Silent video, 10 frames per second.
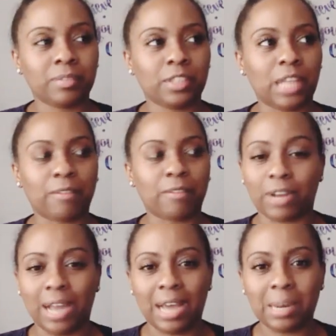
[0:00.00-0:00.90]
like
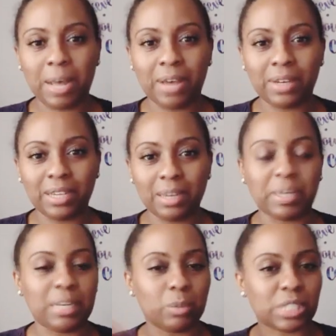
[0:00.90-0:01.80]
forgot about it,
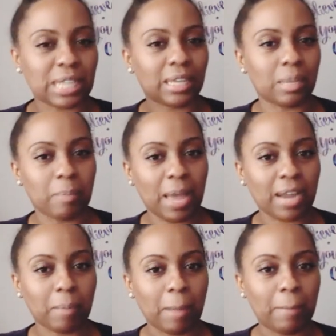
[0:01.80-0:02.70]
but it was like in the back
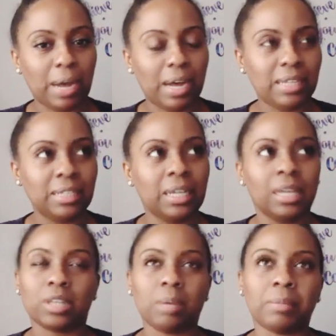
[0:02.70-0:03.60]
of my mind.
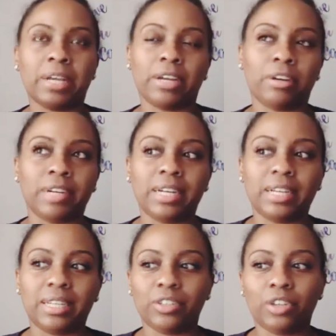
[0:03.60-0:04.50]
So I'm like, all
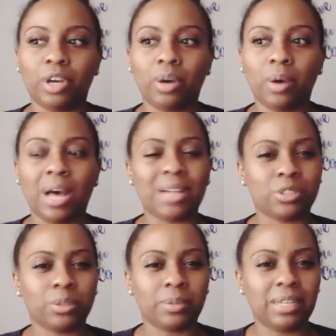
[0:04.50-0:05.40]
right, you know, I'll
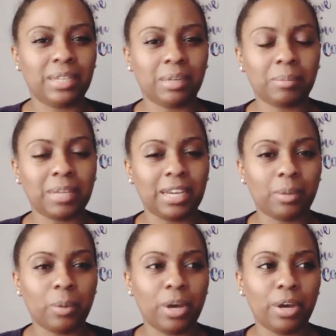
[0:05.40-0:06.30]
do it. And then I'm like,
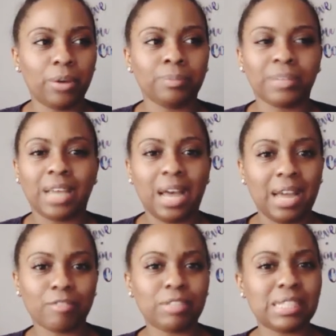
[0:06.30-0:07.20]
well, God,
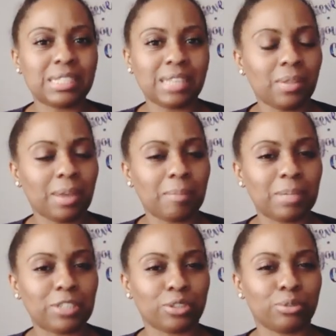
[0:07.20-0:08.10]
I didn't really sell that
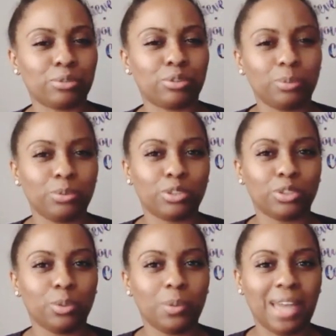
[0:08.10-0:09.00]
much, so do we
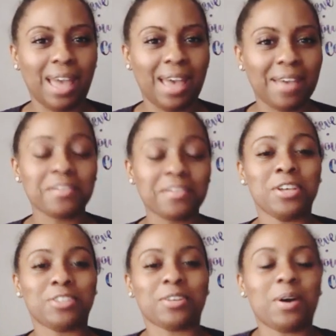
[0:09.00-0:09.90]
still want half?
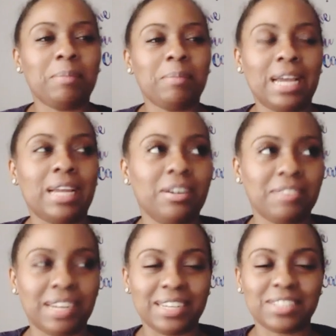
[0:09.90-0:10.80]
So I'm like, all
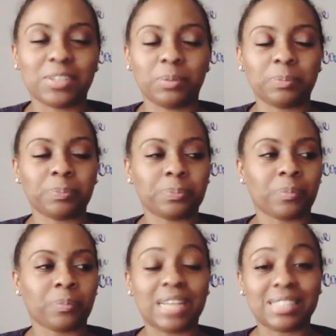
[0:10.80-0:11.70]
right. So
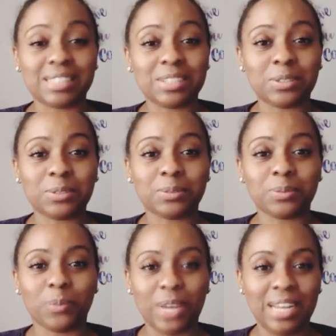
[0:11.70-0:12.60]
I still
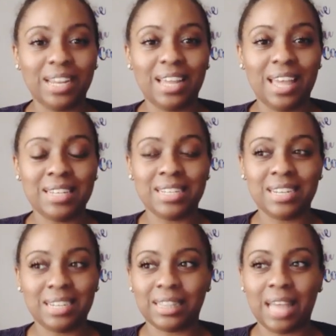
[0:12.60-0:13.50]
went and
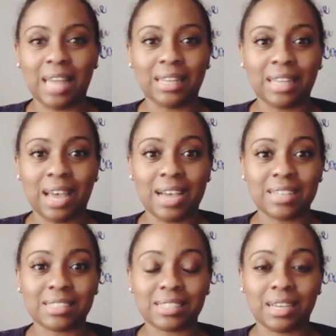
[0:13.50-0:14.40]
did it that
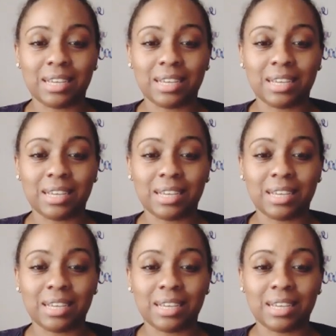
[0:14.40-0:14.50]
last